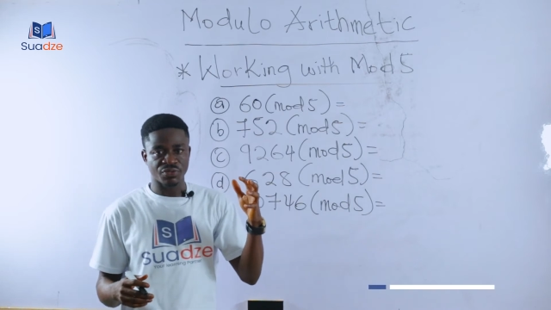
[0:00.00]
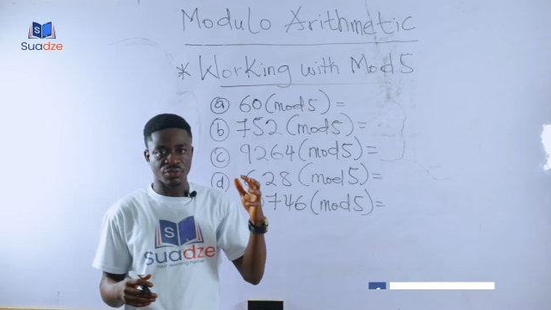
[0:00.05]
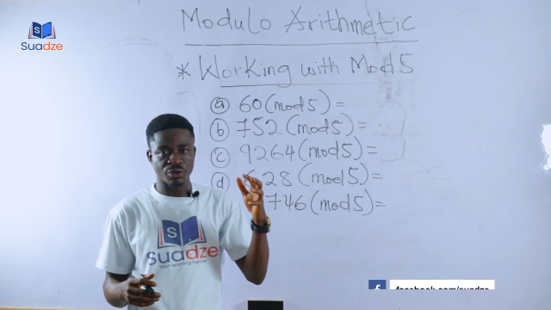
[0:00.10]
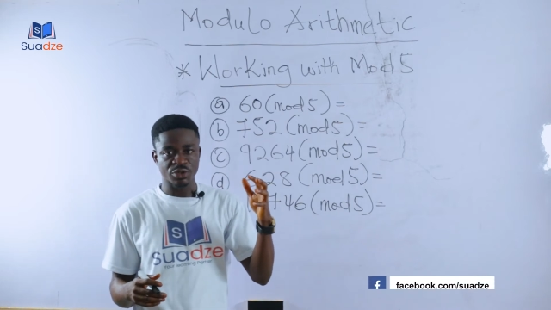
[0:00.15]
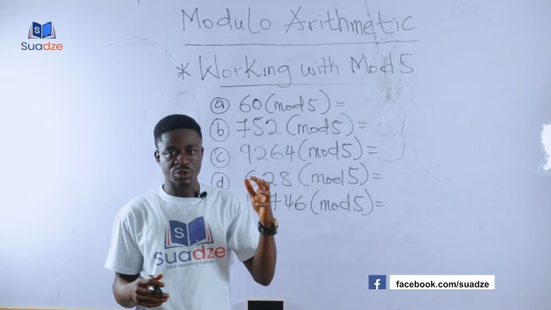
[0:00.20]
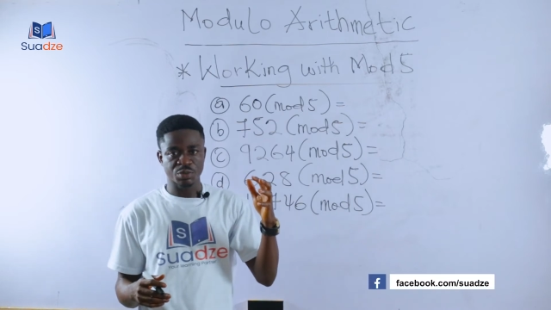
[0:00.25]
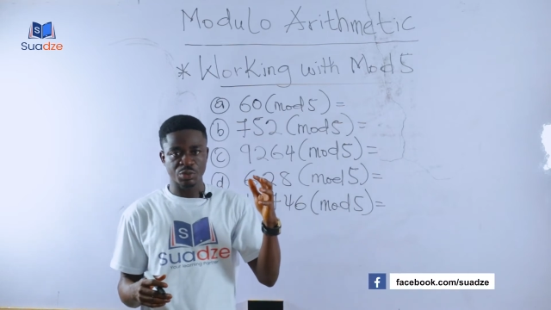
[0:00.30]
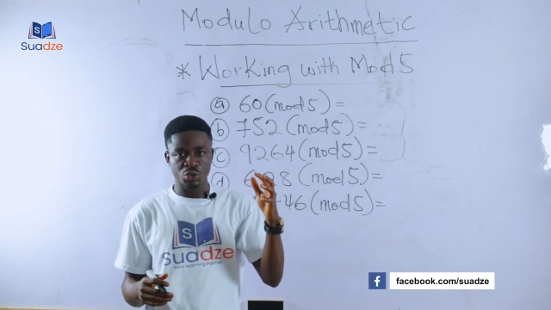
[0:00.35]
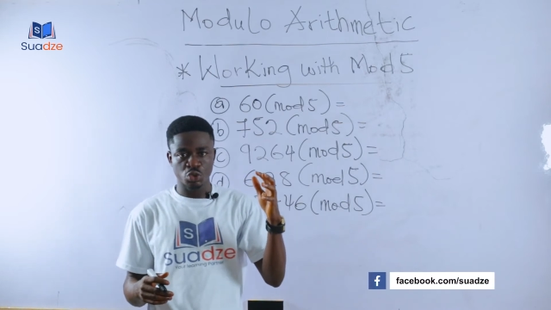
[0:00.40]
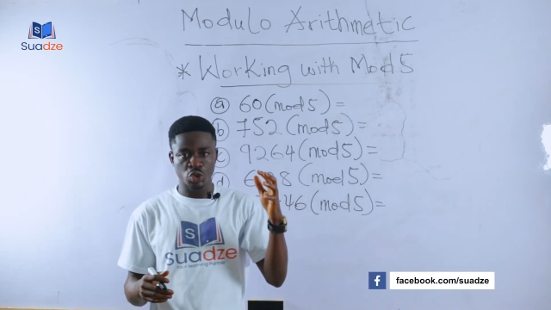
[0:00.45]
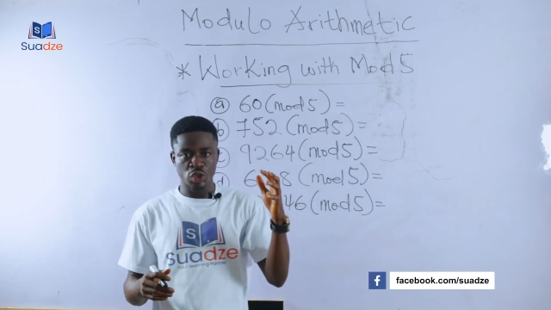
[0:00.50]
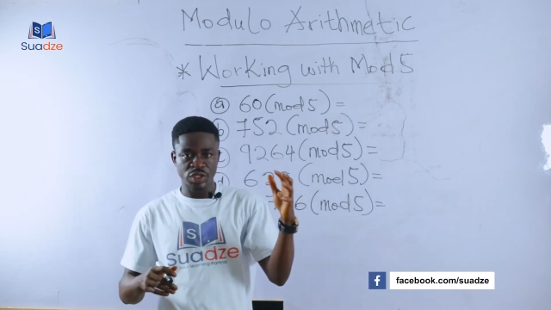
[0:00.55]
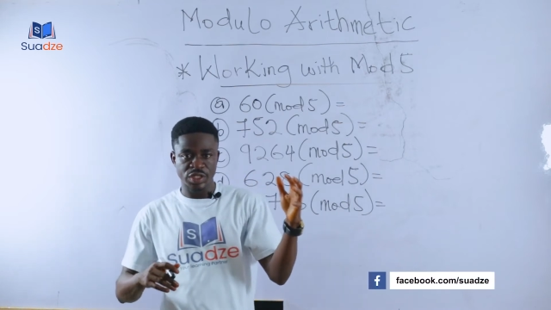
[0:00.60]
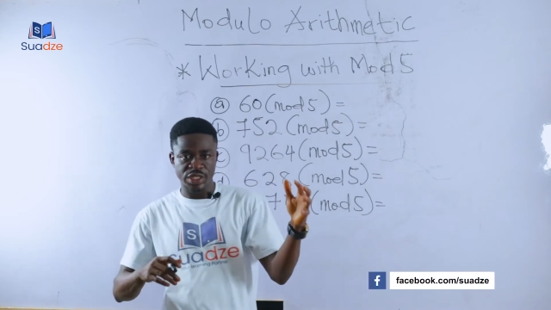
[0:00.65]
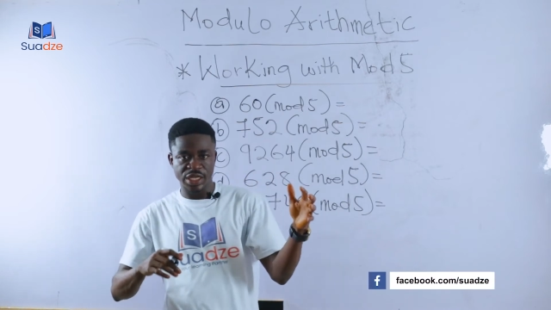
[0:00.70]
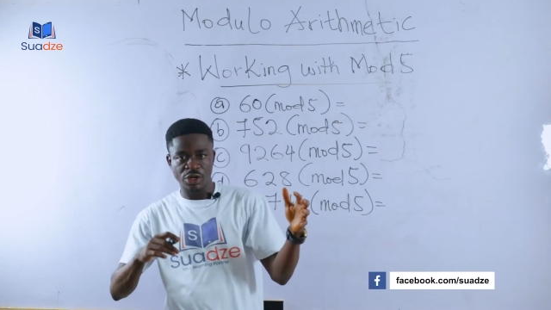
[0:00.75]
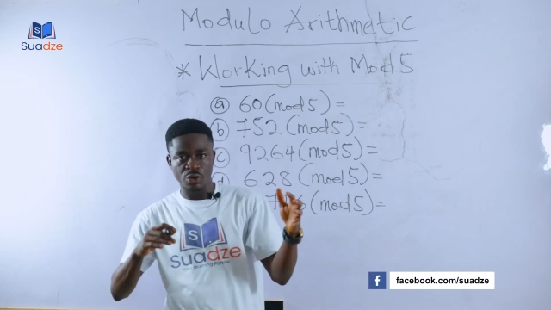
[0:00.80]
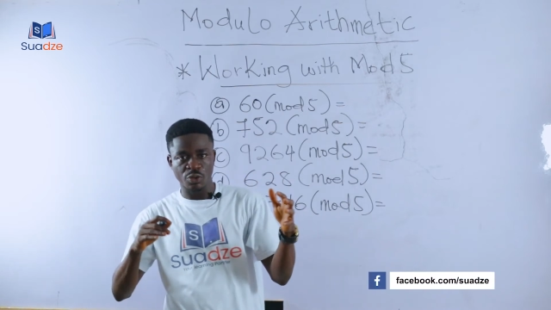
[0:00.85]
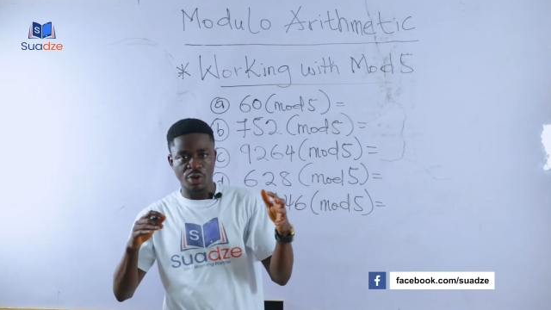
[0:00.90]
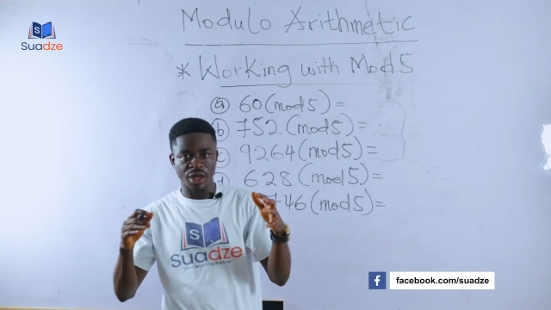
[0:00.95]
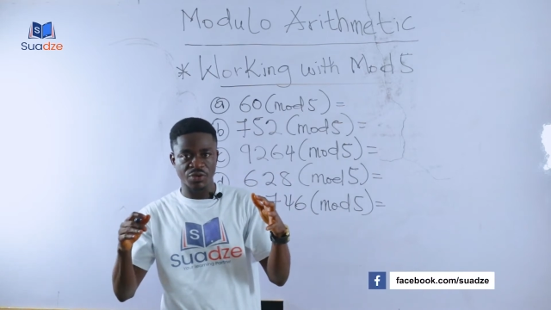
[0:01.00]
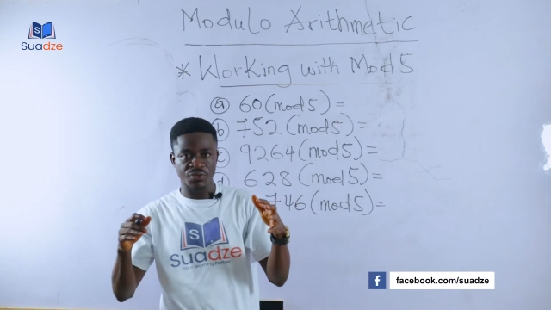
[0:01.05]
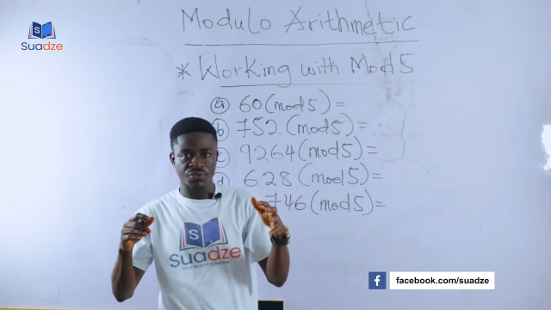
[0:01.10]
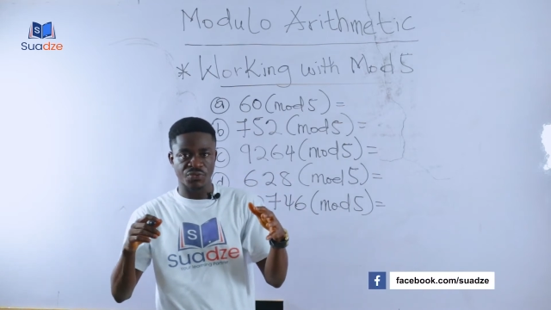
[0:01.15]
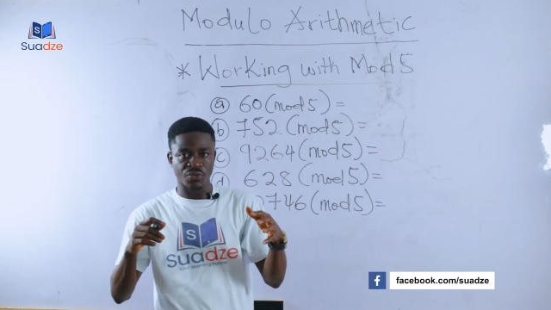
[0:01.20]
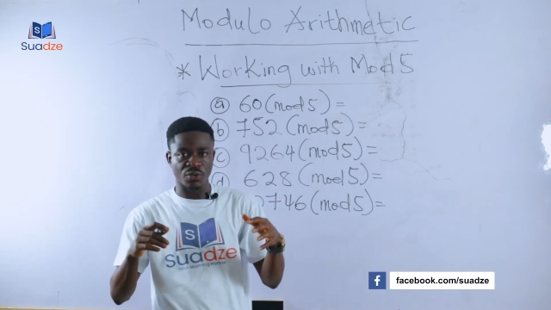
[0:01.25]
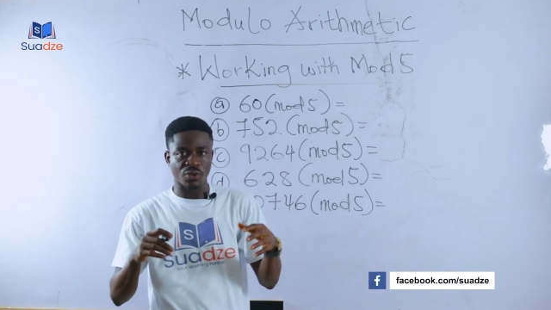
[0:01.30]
falls between 0 and